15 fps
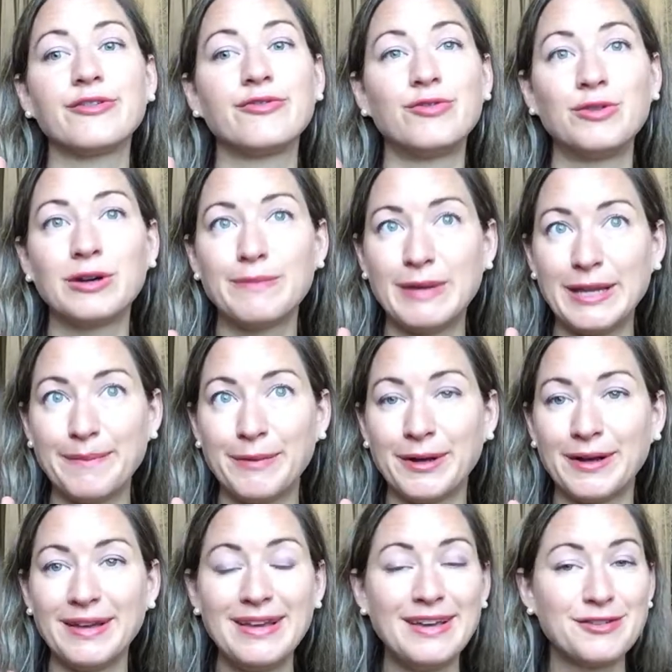4
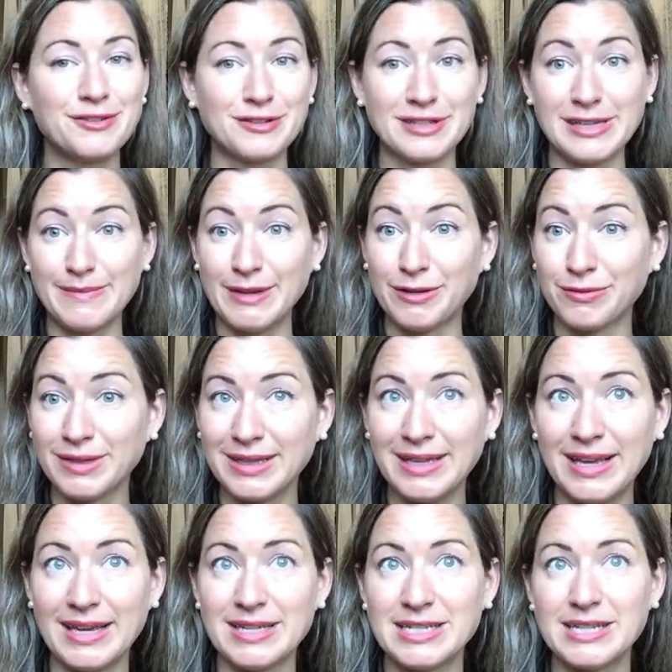people, so it's going to be a really
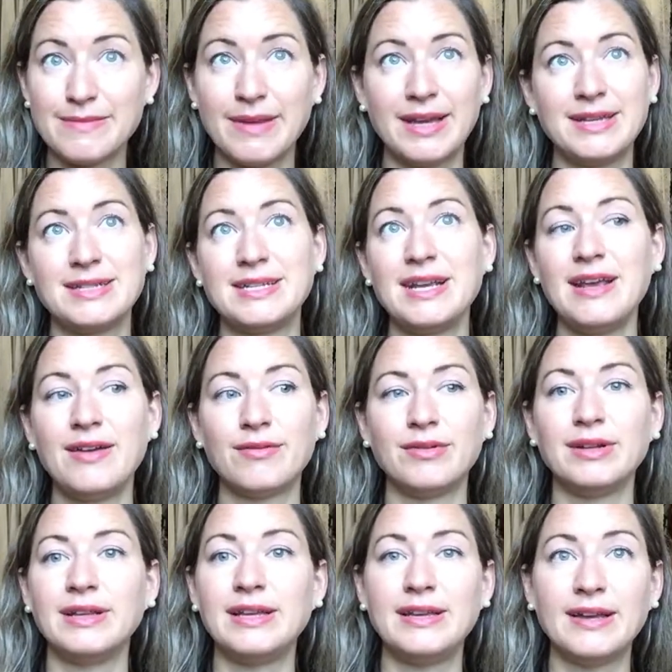intimate,
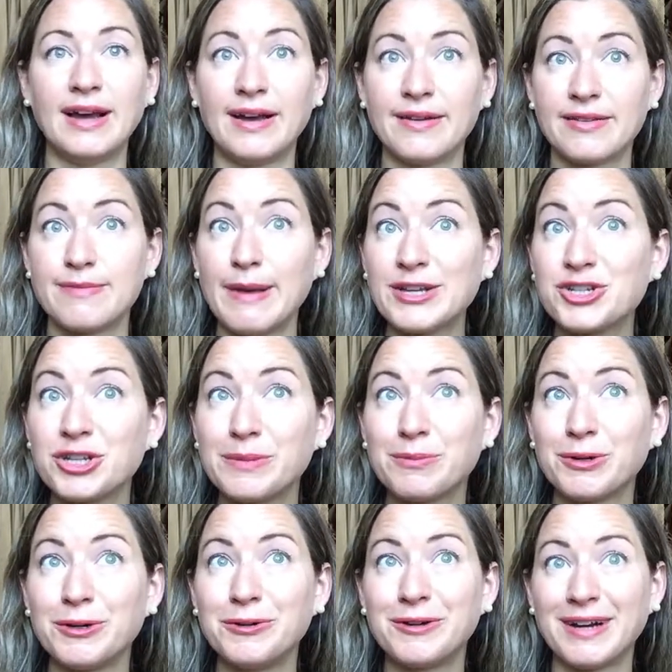really special
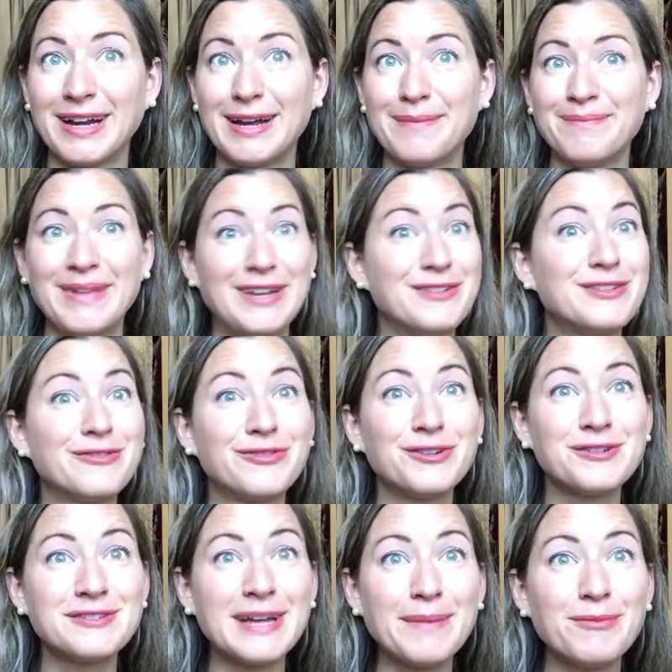program, and it's the
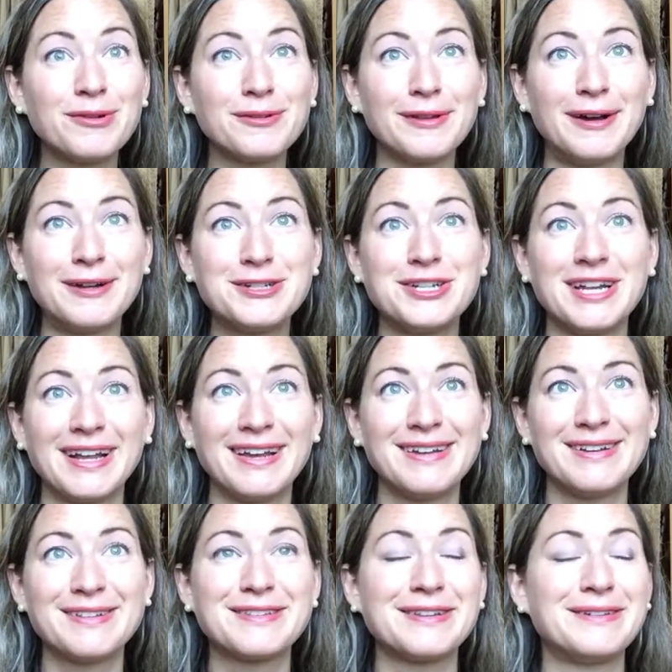first time we're launching it.
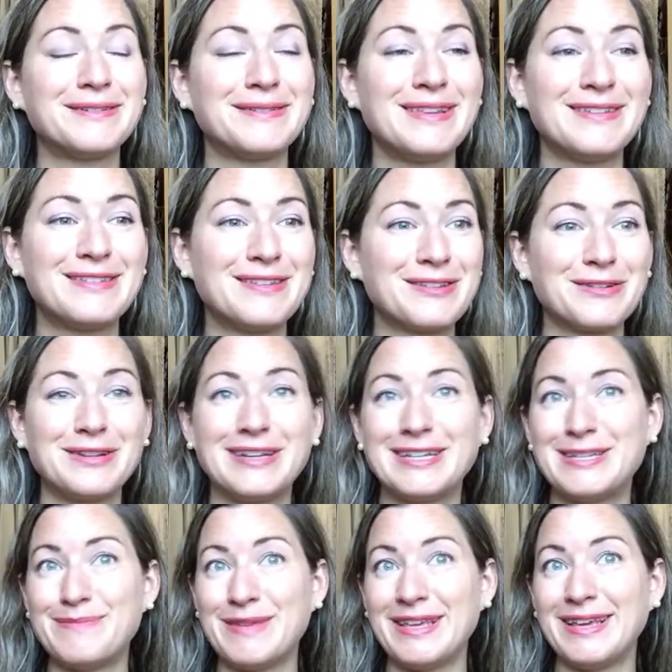So this is going
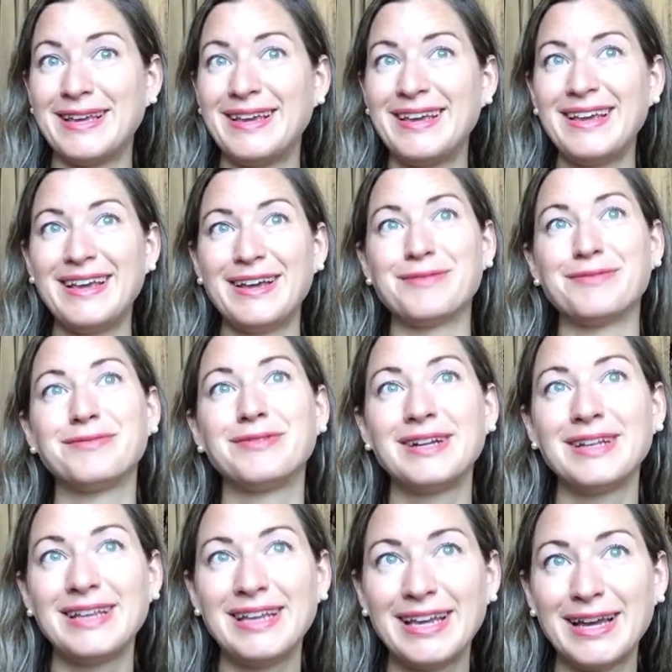to be
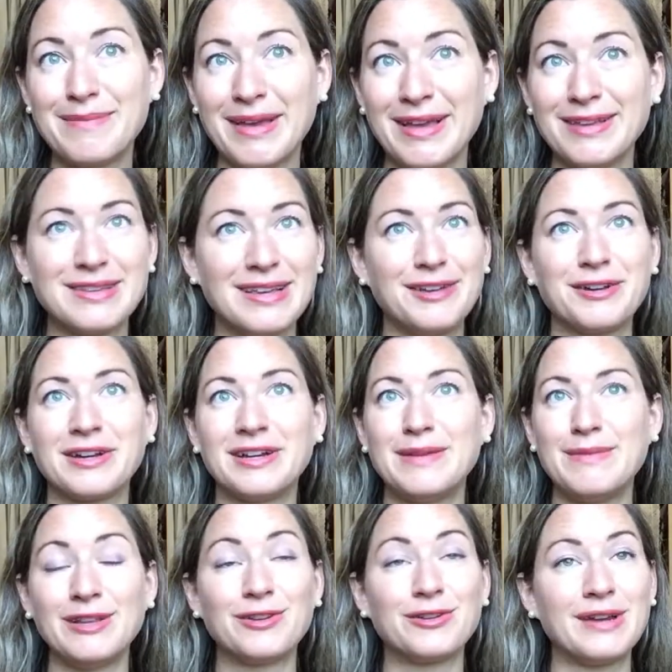really amazing. You're going to
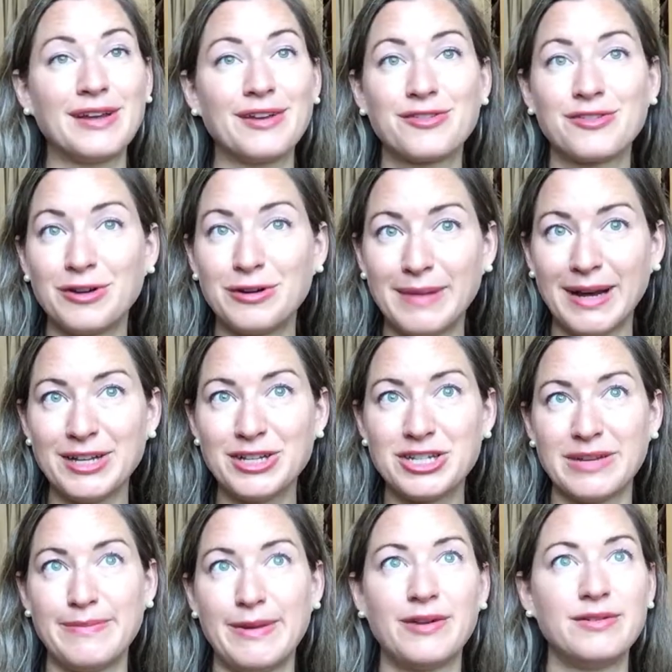be learning so much
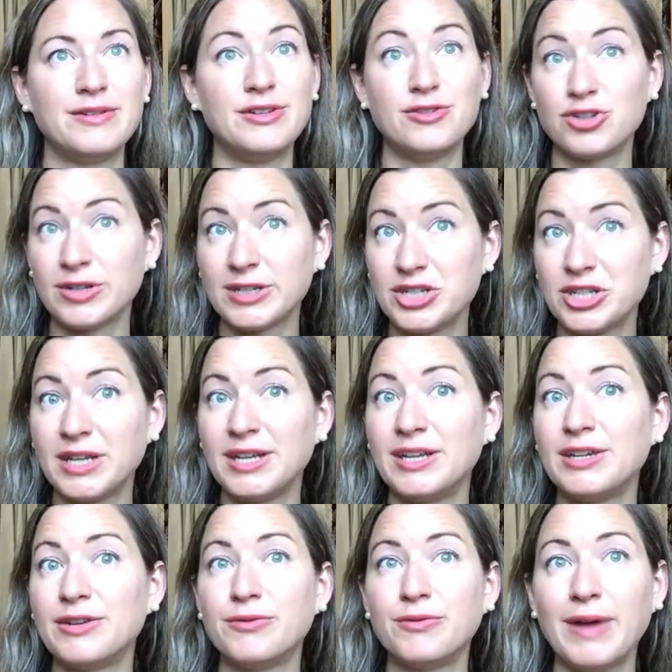about
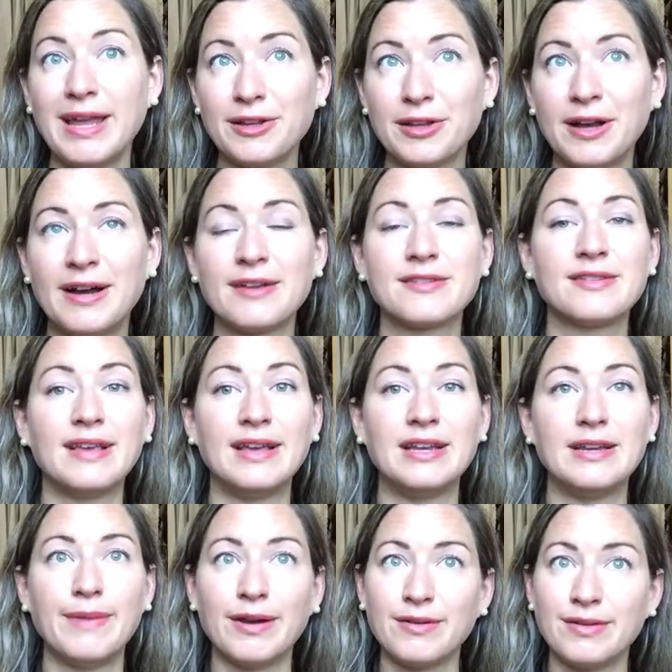nutrition, weight loss, and
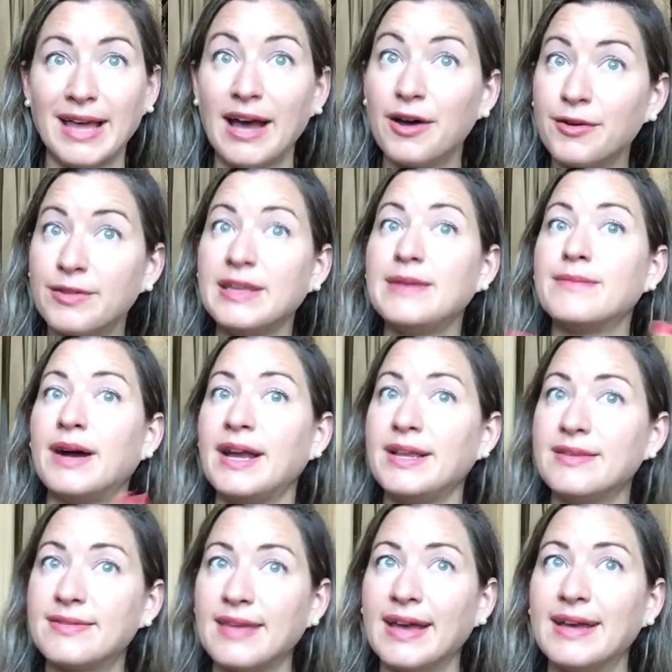about the healthy
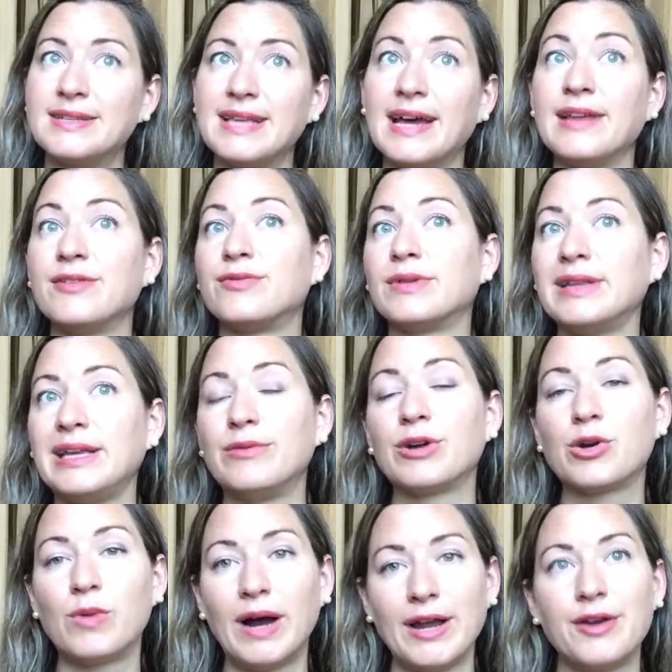mindset that is really
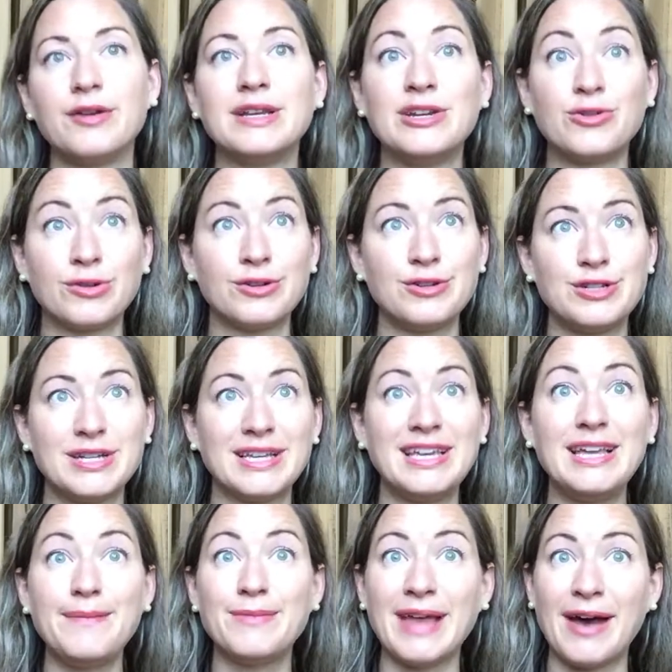required in order to
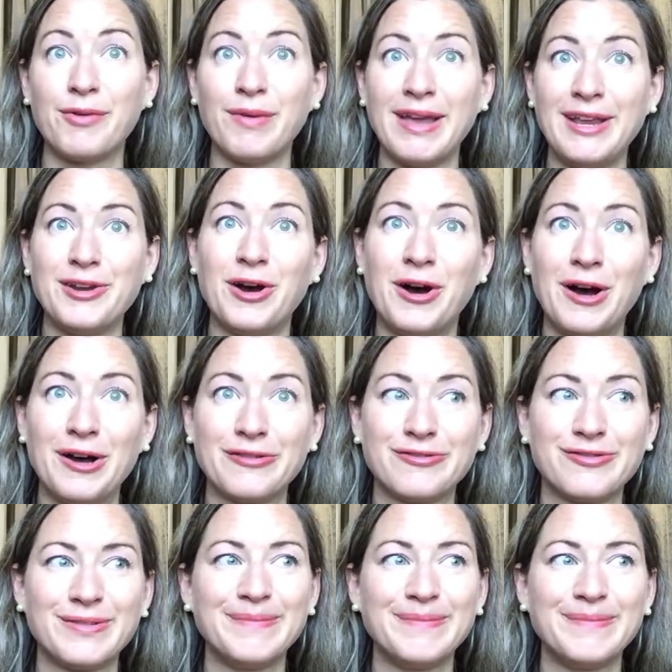keep that weight off.